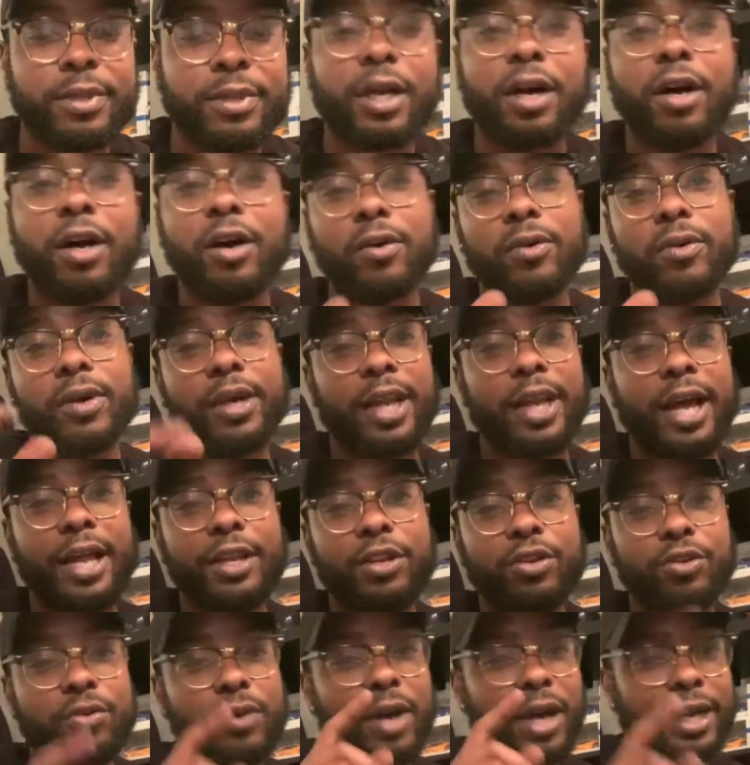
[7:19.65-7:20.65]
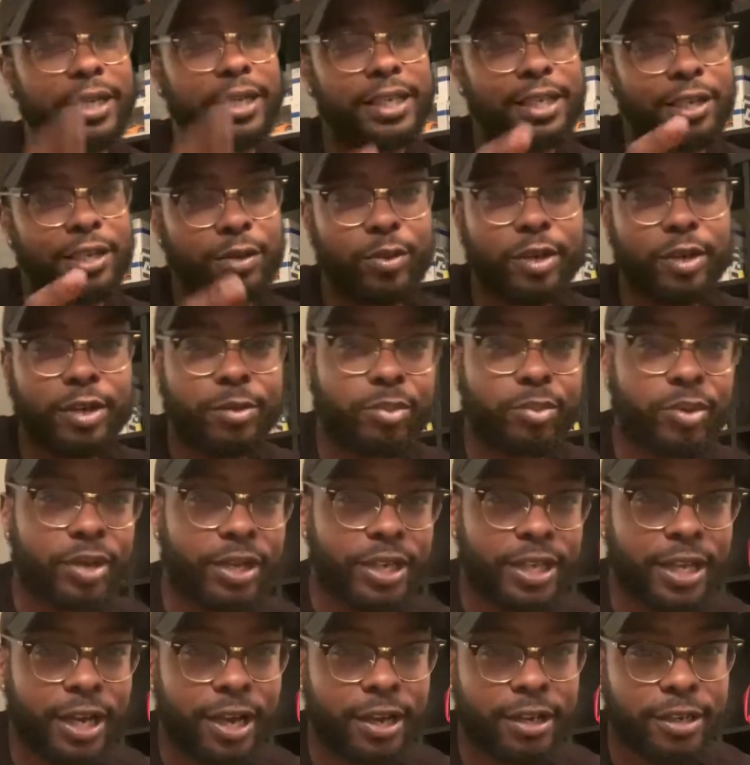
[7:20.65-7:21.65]
Oh, and I do I did want to bring
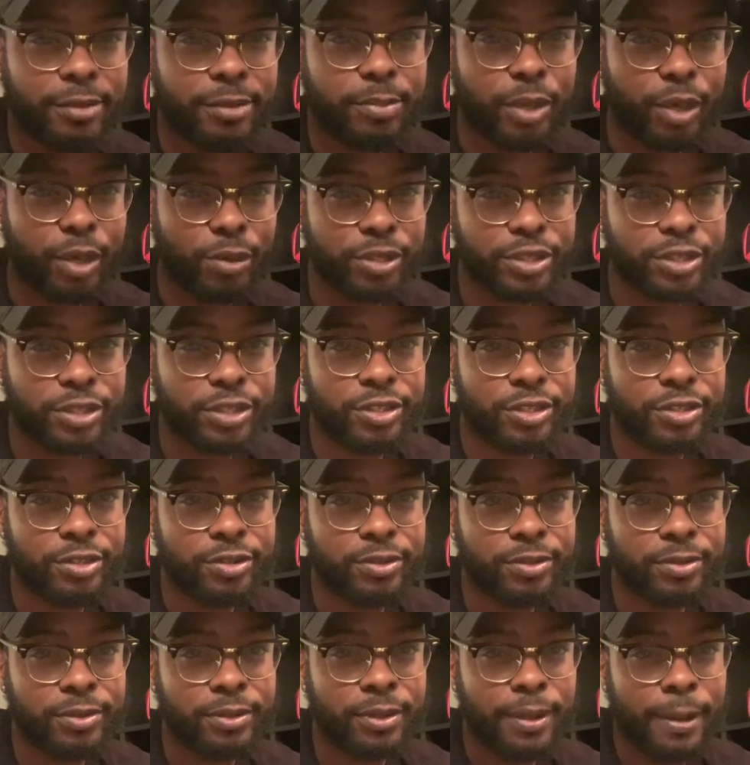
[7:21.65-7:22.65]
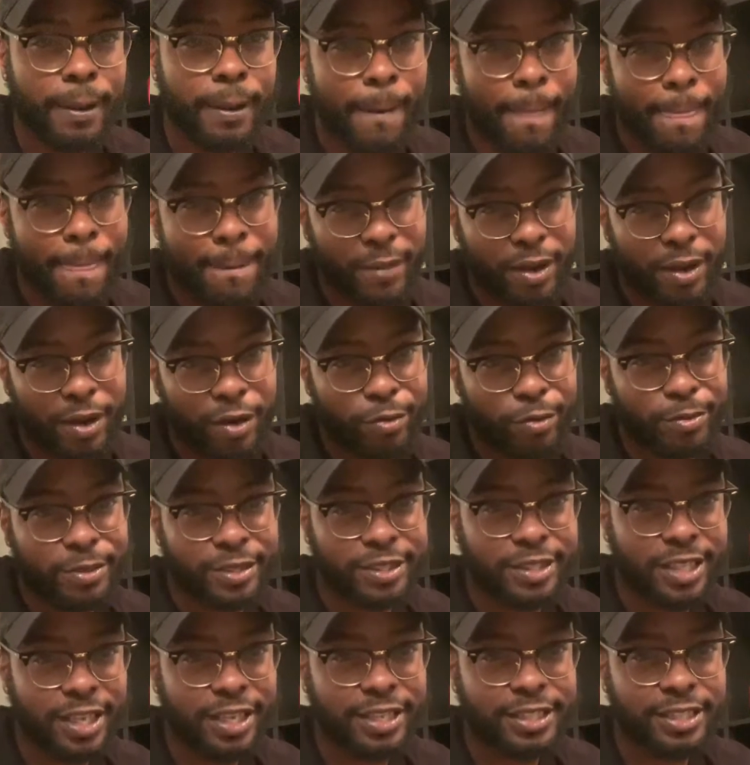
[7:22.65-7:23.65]
y'all a bonus shoe. My homie
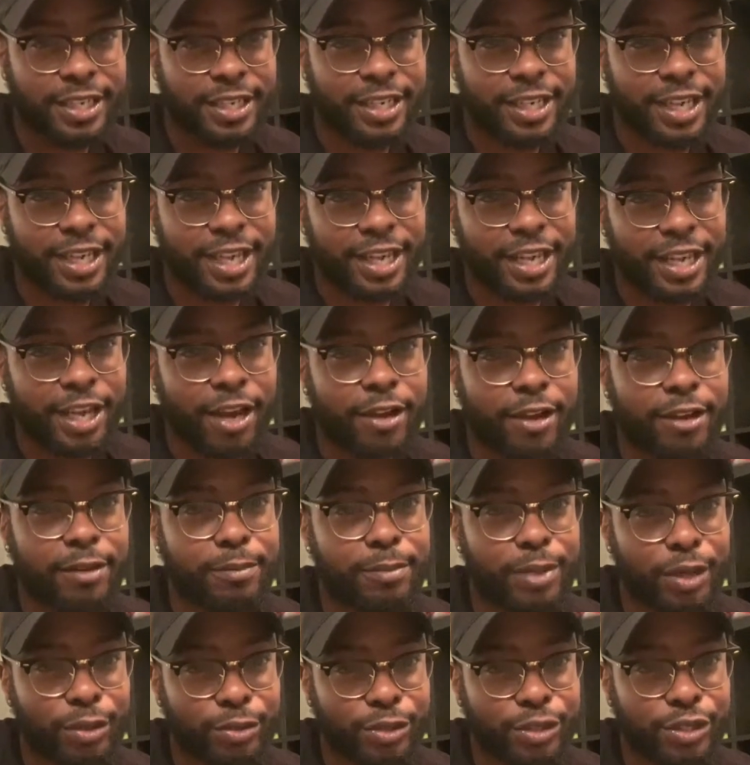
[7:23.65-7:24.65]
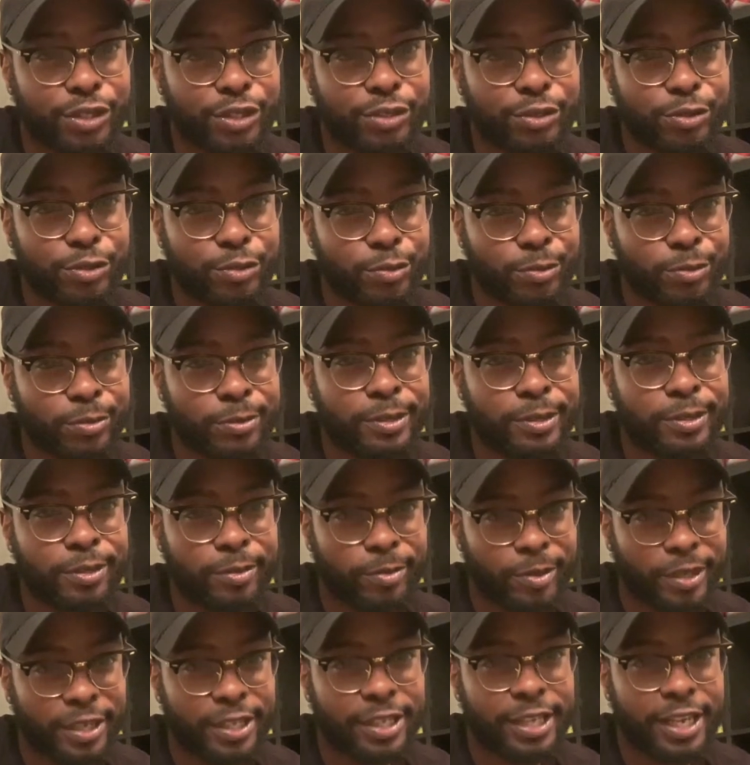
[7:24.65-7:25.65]
JJ gave y'all a bonus shoe
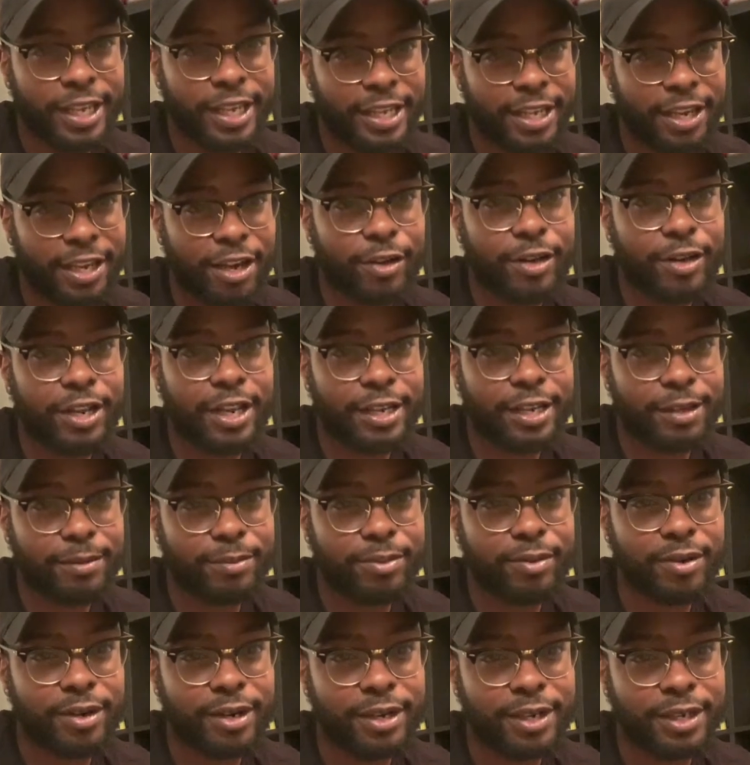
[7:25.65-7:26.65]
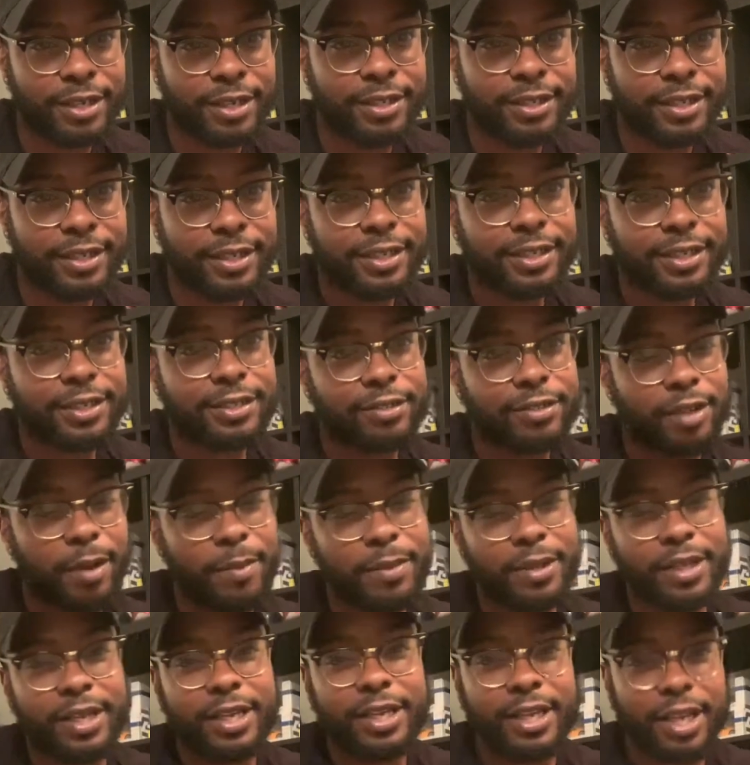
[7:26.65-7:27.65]
when he gave y'all that LeBron. So I'm
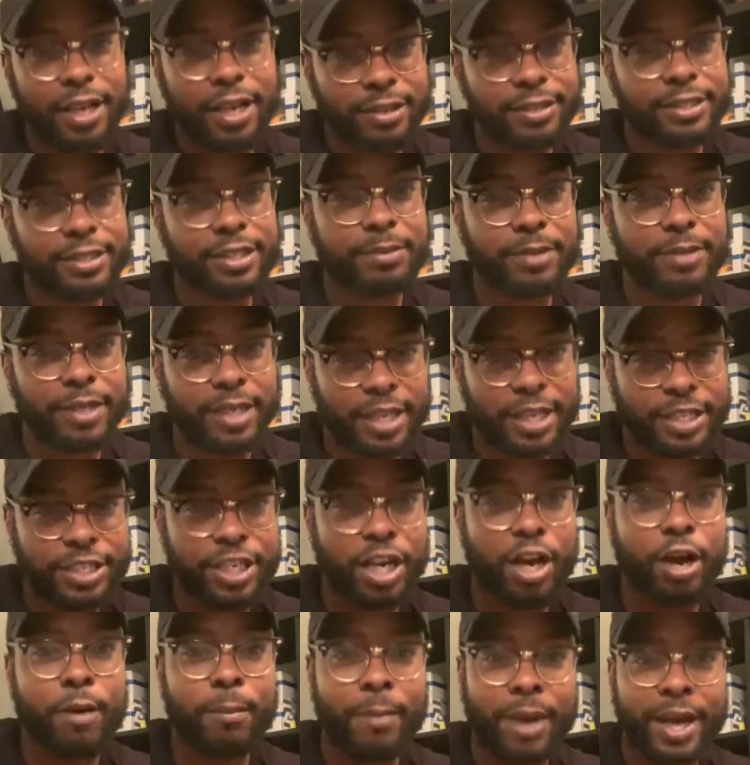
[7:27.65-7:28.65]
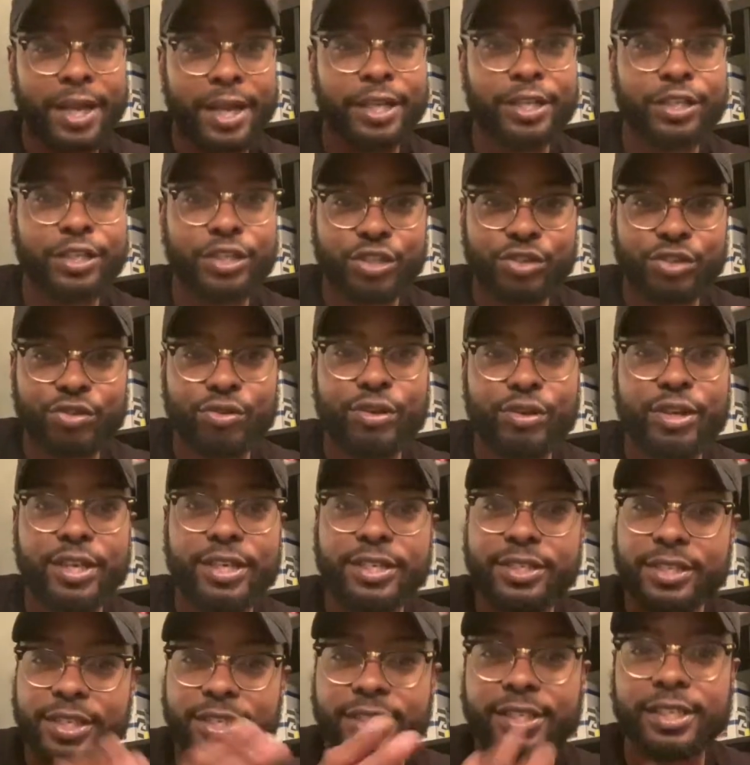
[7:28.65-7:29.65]
gonna give y'all something that y'all might enjoy
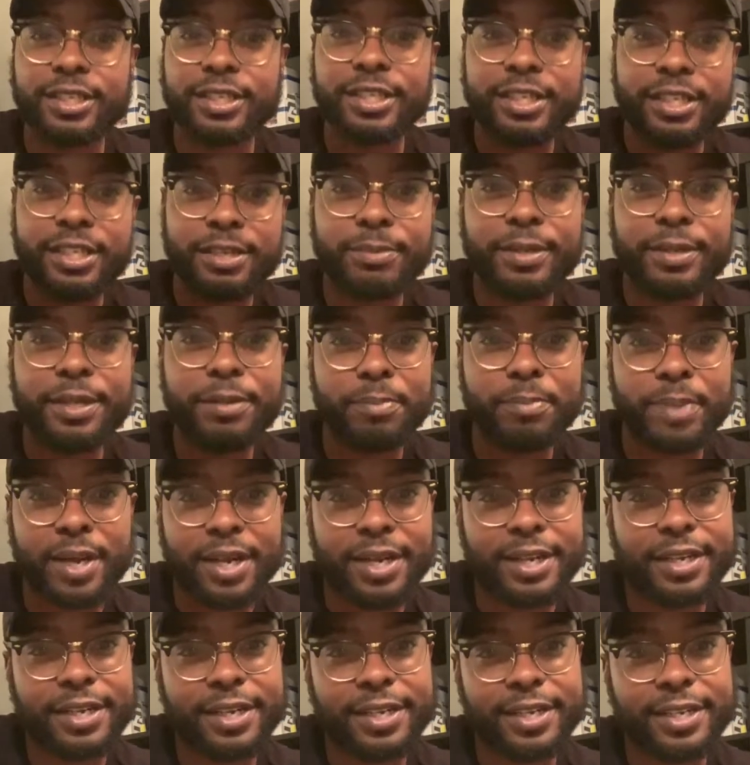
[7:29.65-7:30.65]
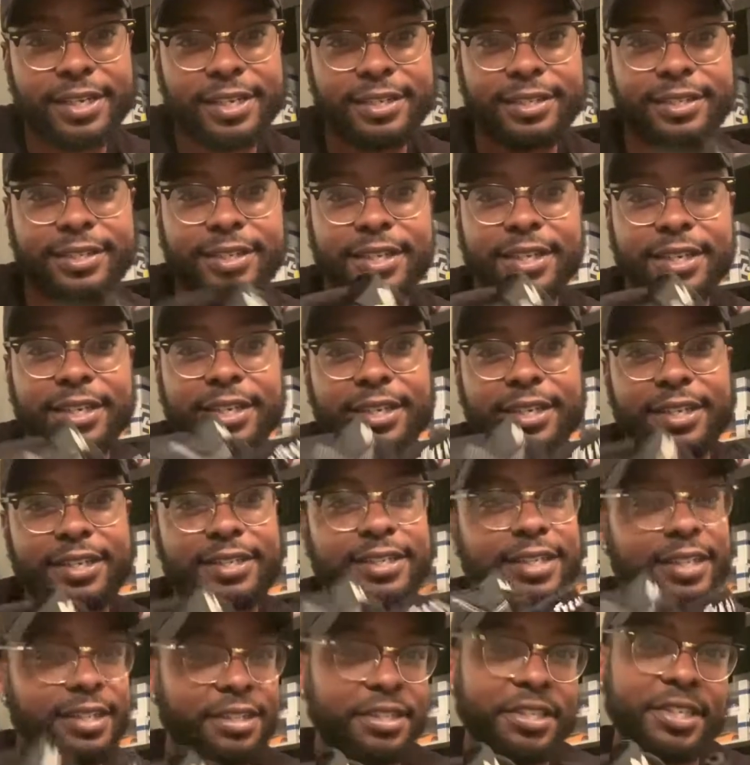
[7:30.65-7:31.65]
just a little bit better than this this
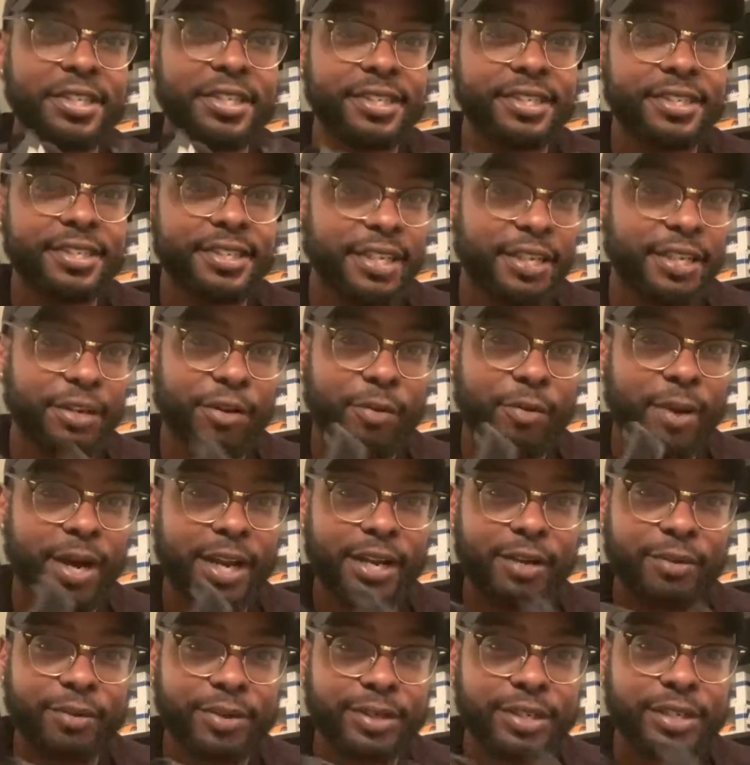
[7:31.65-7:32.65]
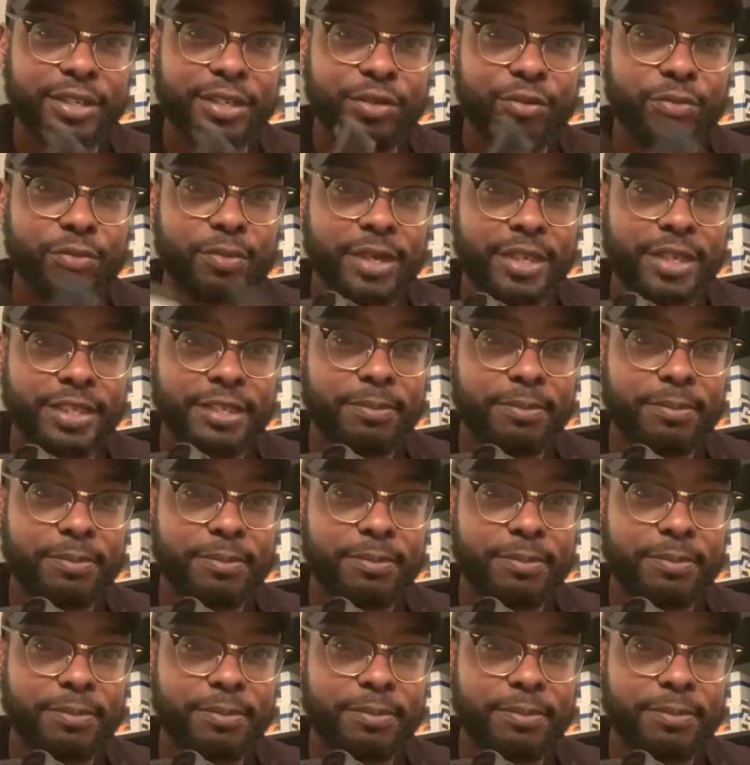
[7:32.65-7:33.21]
Adidas that nobody really knew much